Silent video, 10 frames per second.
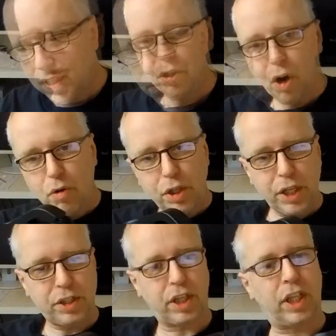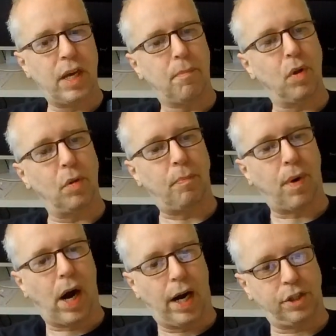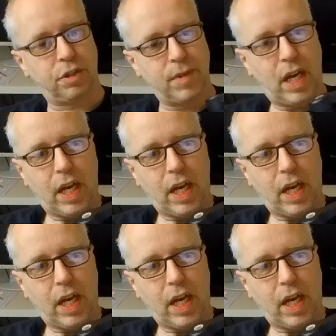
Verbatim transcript: You only need the gimbal part.